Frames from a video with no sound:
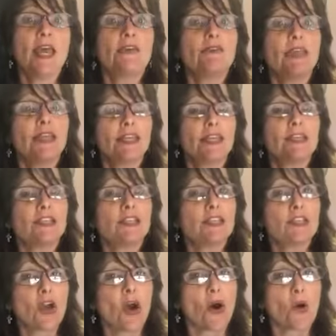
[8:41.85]
they need to
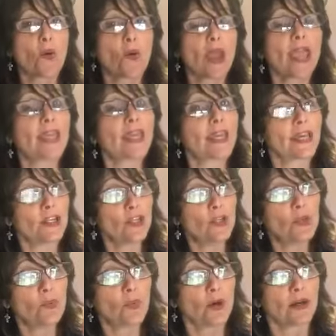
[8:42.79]
go and get
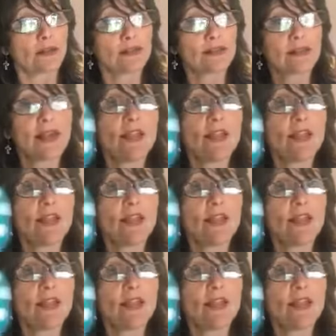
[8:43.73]
new ones.